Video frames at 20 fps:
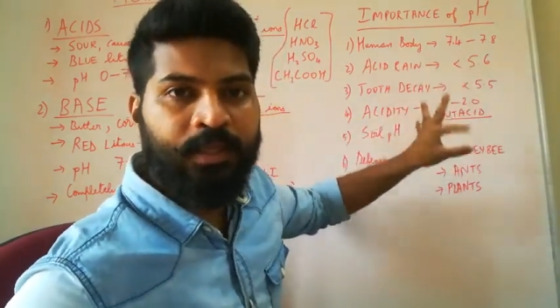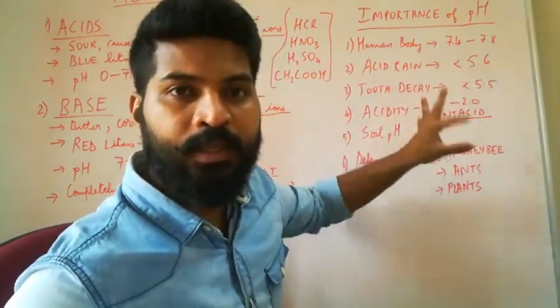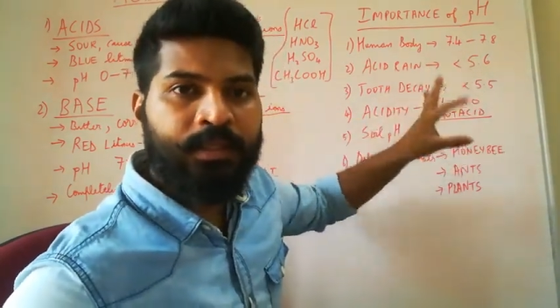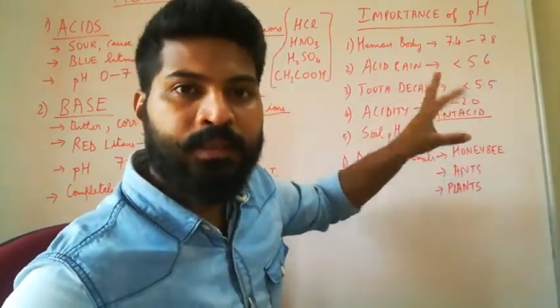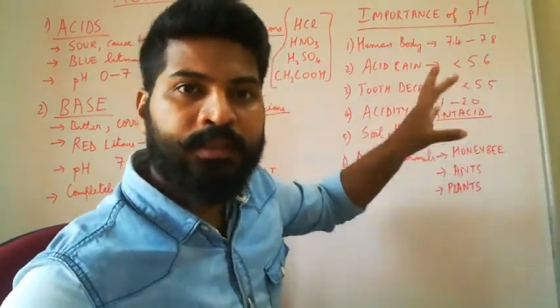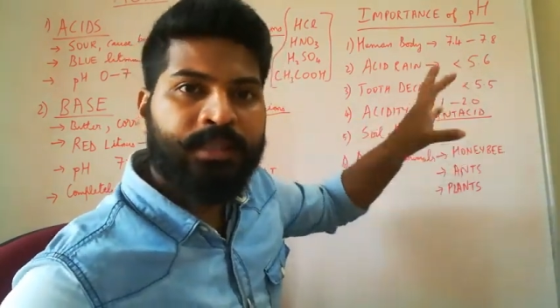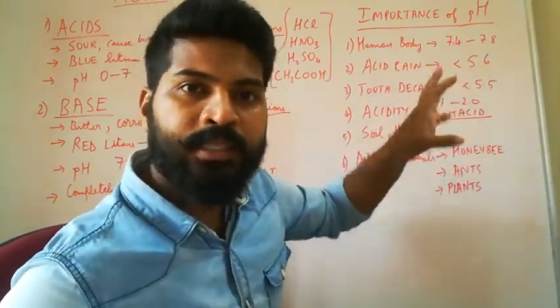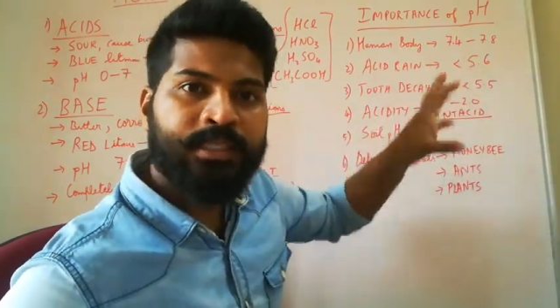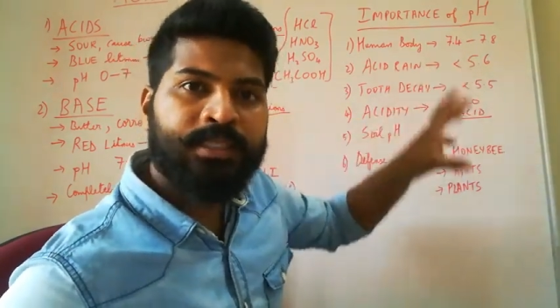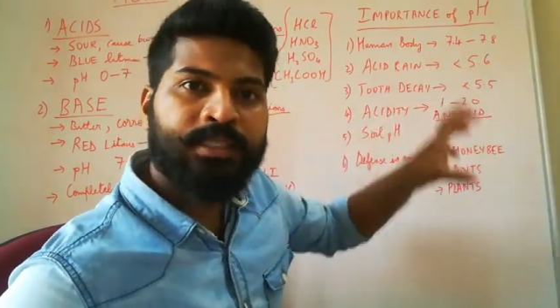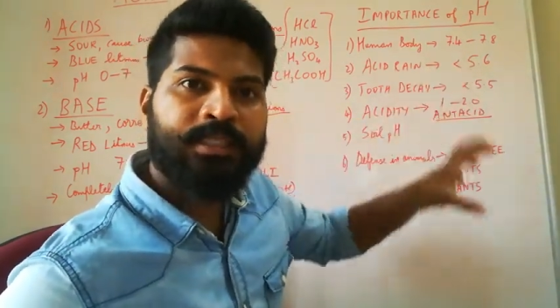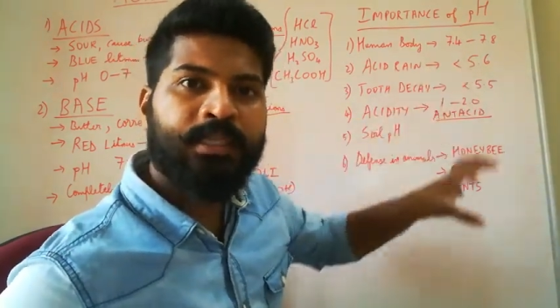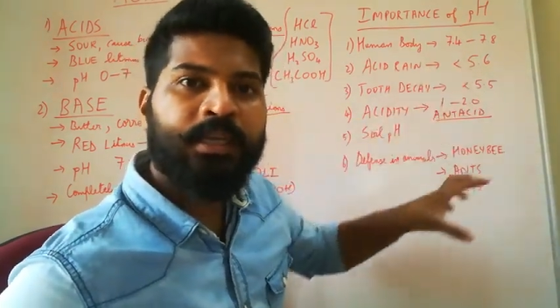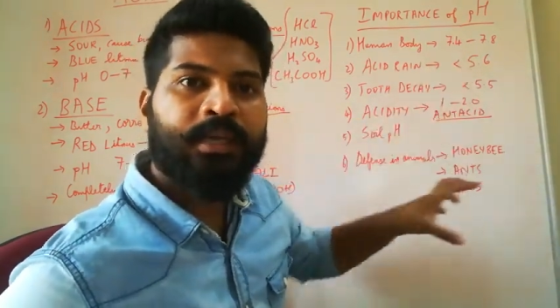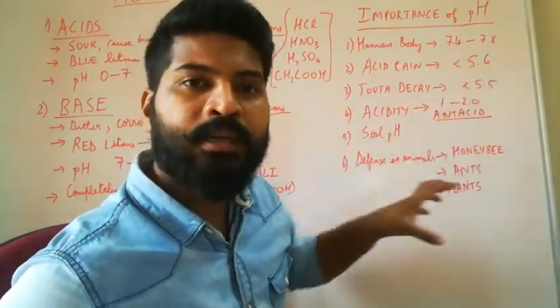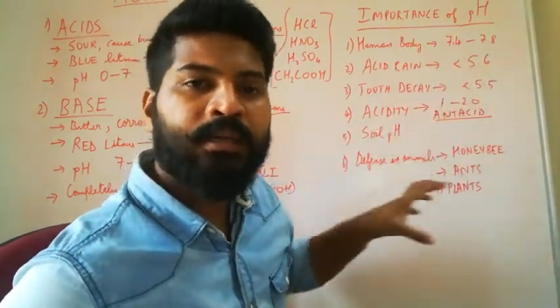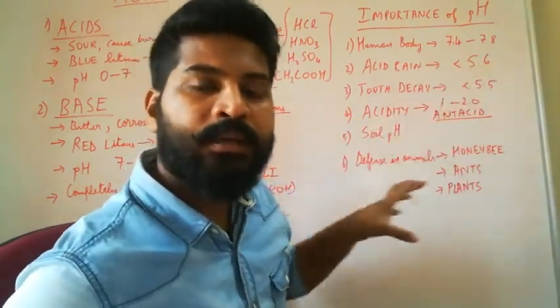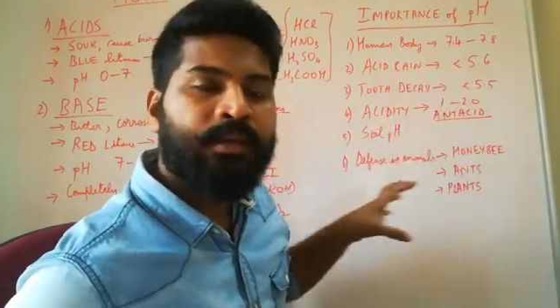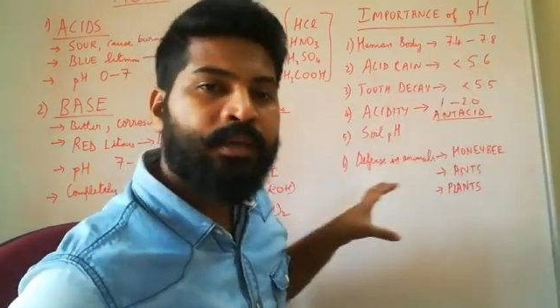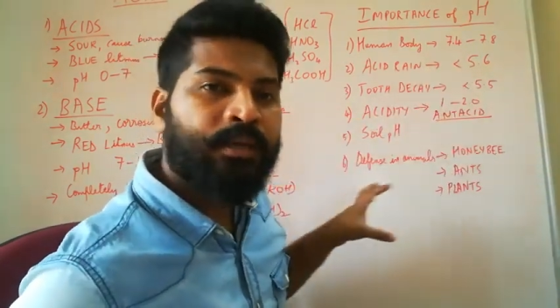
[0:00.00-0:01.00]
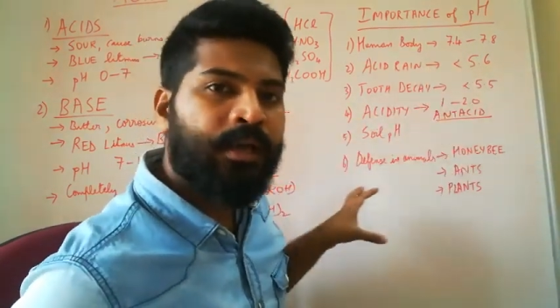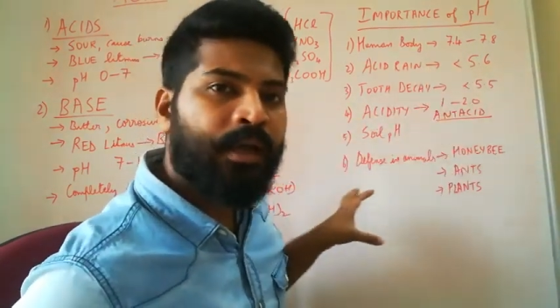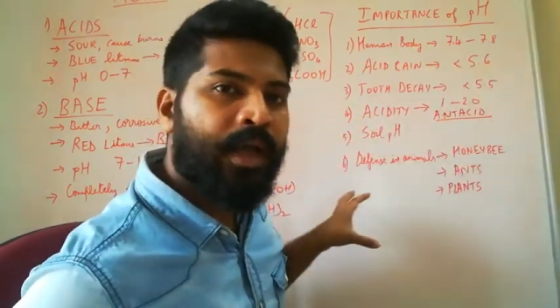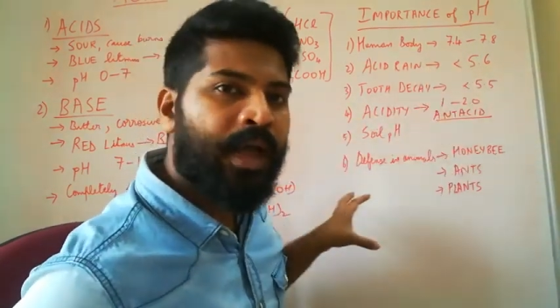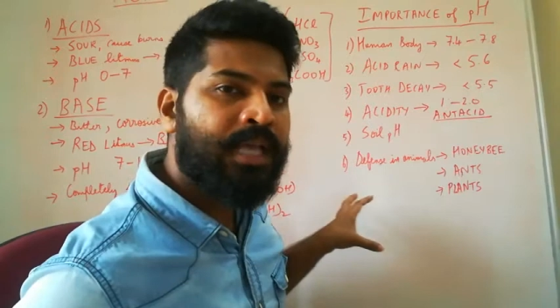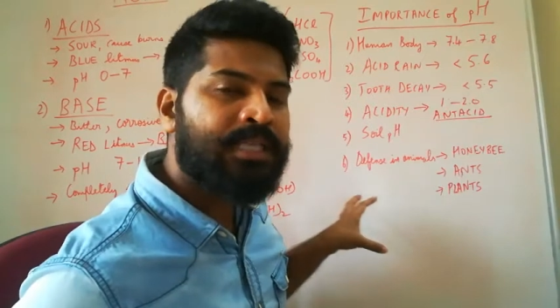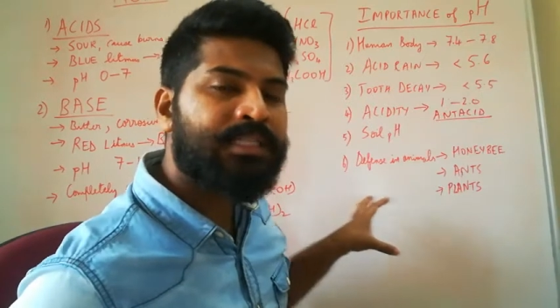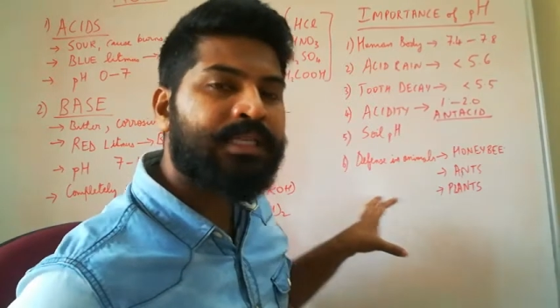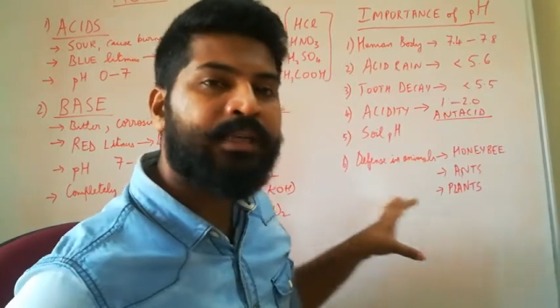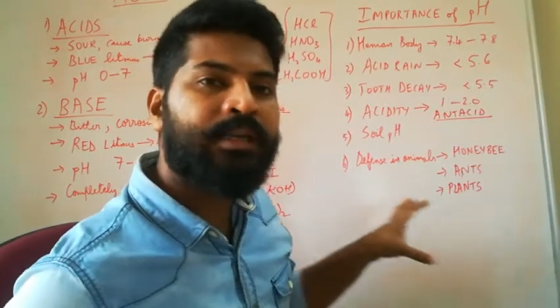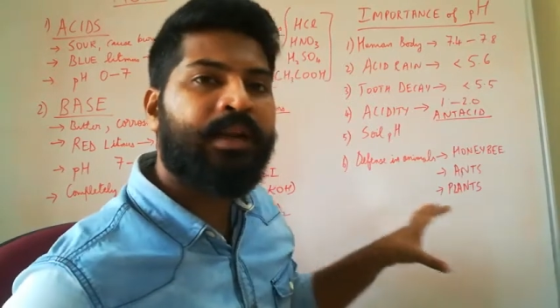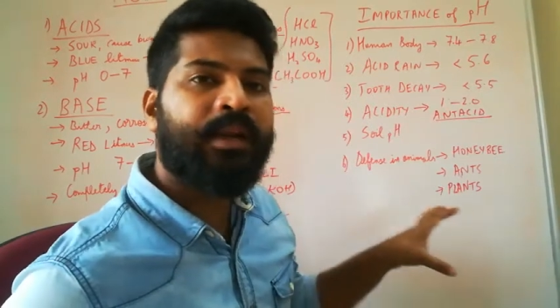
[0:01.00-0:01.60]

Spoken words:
this acid